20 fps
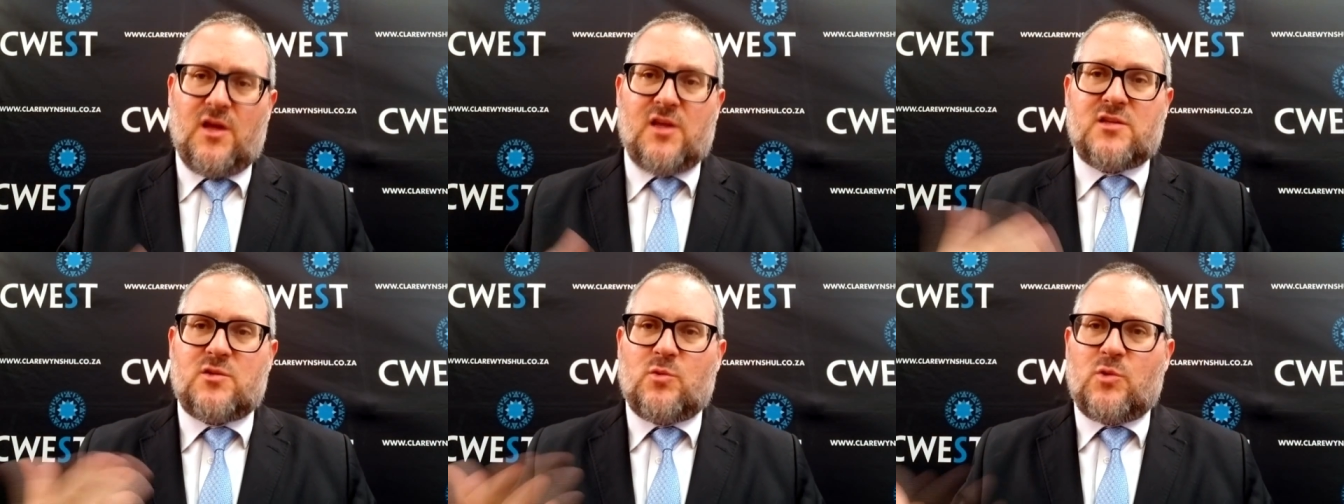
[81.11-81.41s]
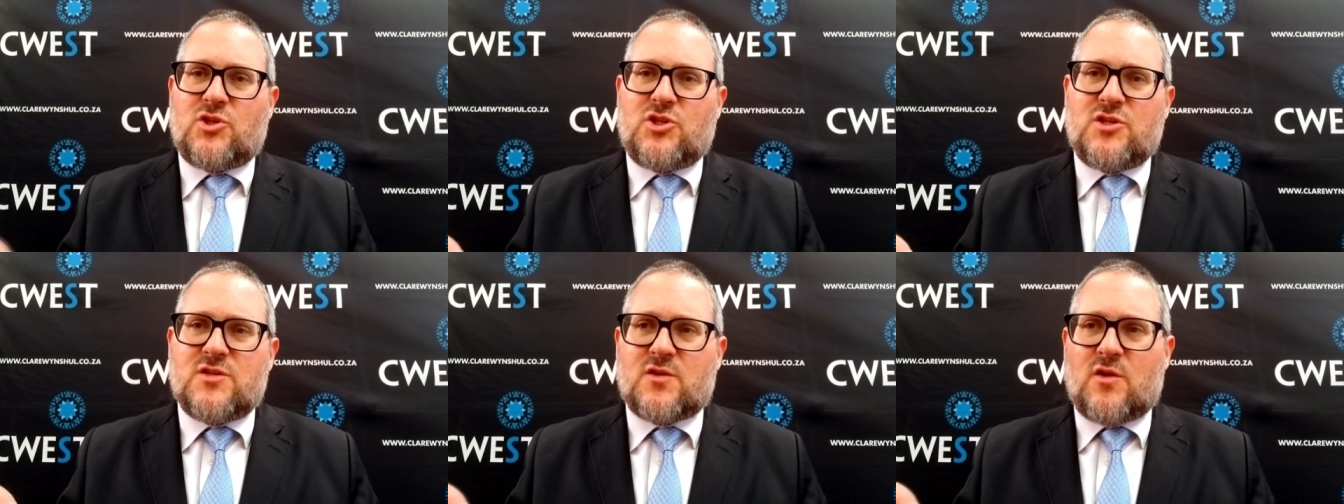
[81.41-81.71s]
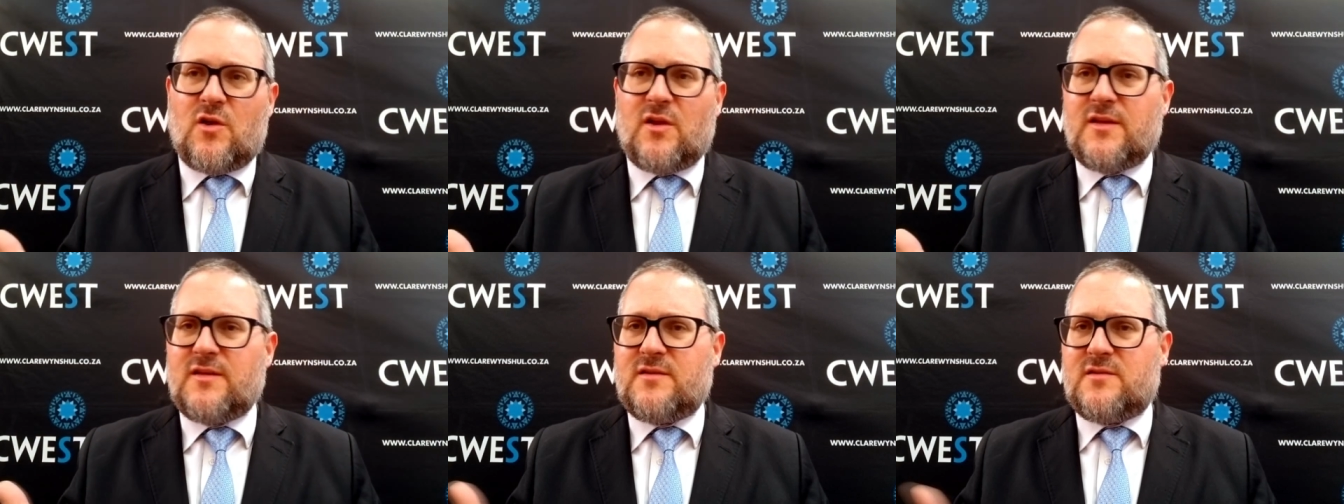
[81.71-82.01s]
To which his
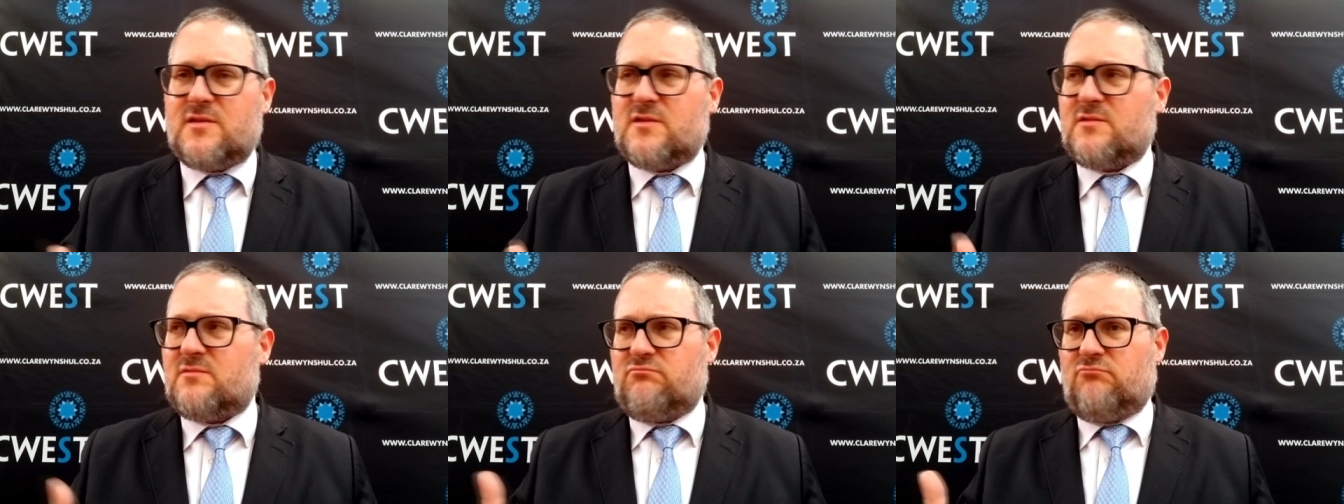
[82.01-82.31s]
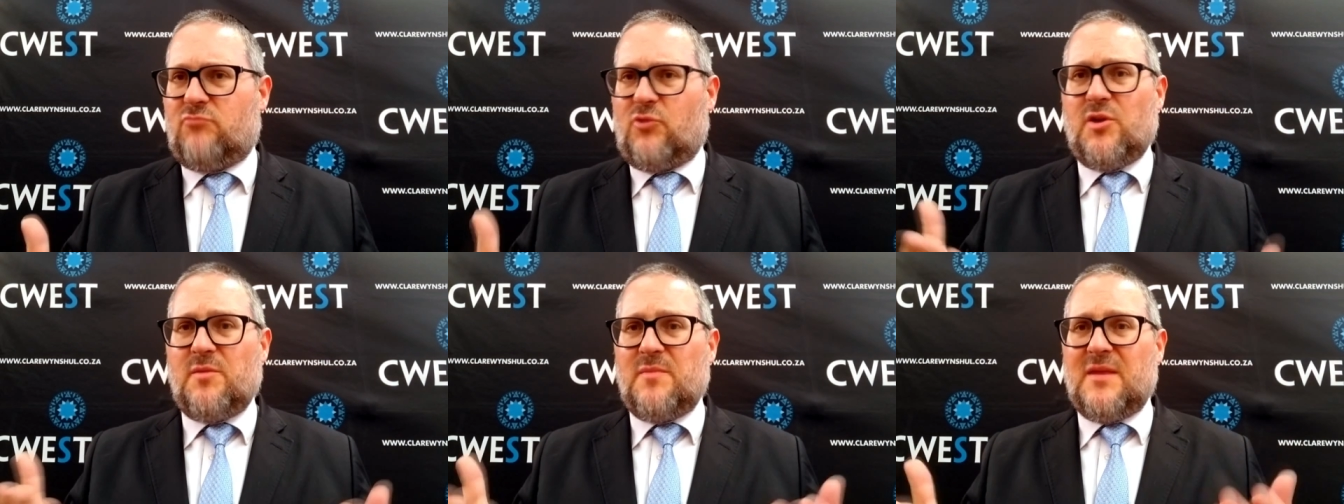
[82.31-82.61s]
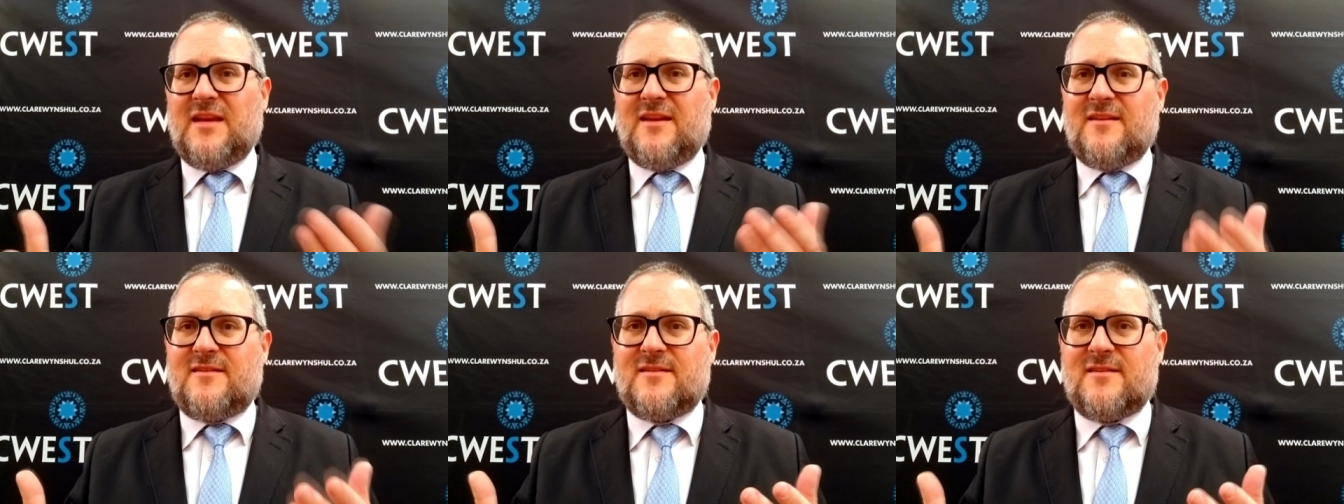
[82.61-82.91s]
colleague says, What do you
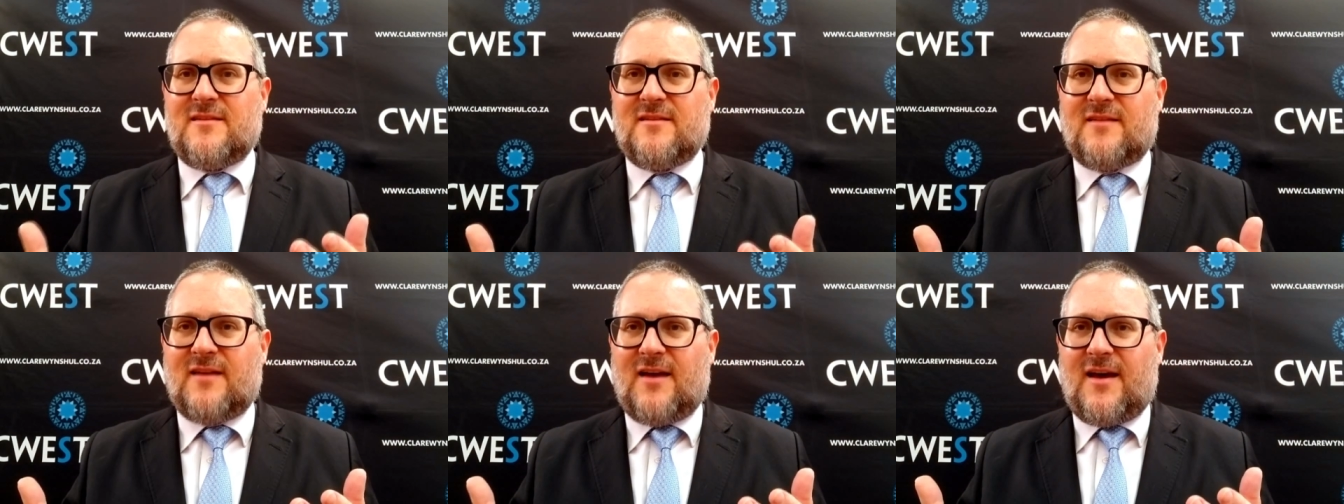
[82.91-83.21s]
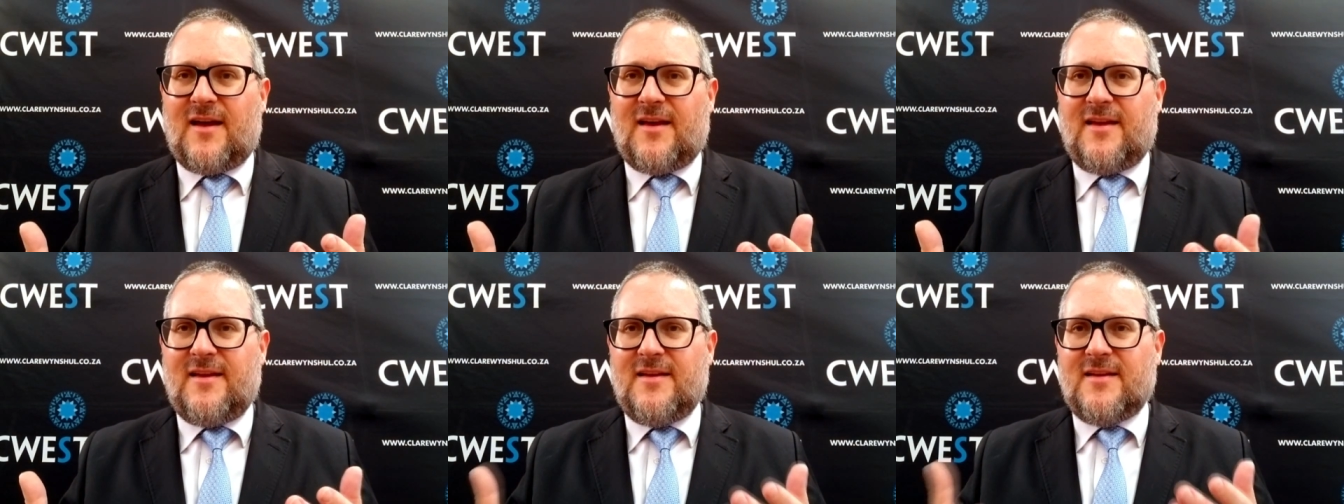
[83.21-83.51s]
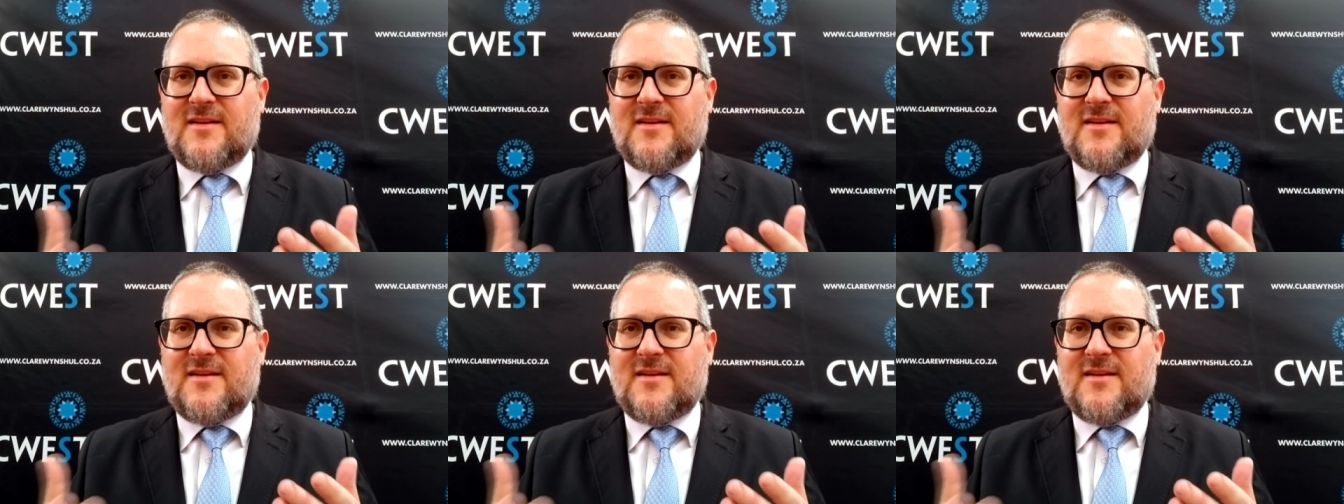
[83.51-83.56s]
mean he didn't die?